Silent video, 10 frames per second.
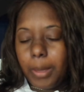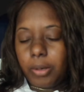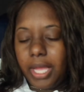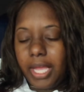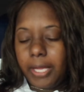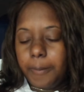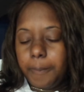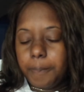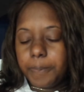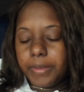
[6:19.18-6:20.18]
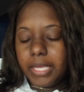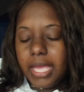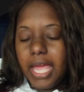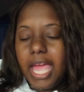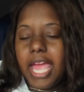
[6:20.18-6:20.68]
Okay?
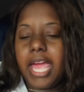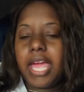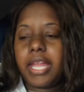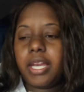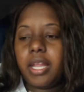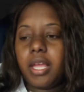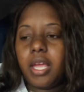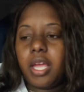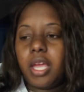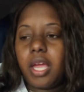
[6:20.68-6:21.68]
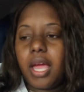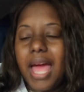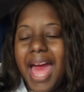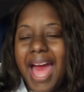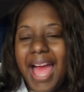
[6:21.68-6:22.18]
And
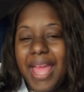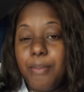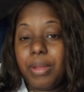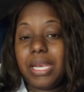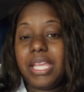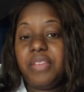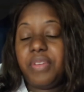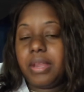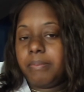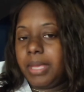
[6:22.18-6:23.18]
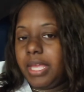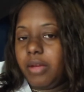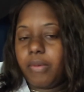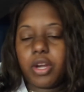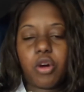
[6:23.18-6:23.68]
I believe in
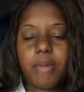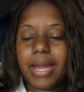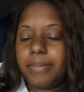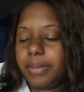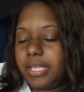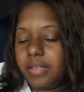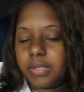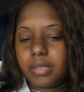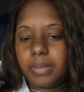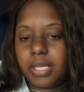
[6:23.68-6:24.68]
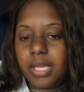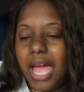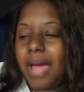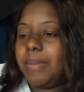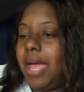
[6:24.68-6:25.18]
me when nobody believes in me.
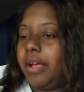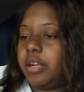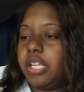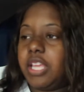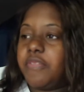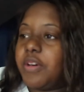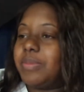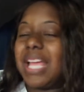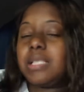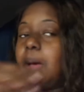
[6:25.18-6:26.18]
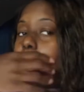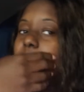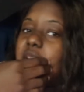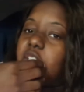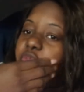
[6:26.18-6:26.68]
I'm not going to give up. That's my
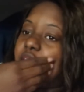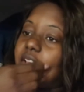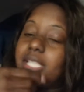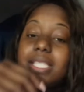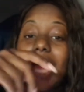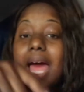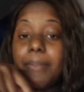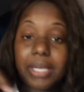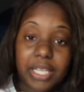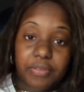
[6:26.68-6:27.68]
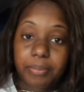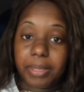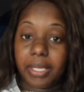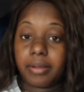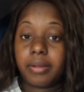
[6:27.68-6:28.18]
biggest flex. I believe in
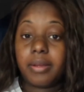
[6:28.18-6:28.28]
me.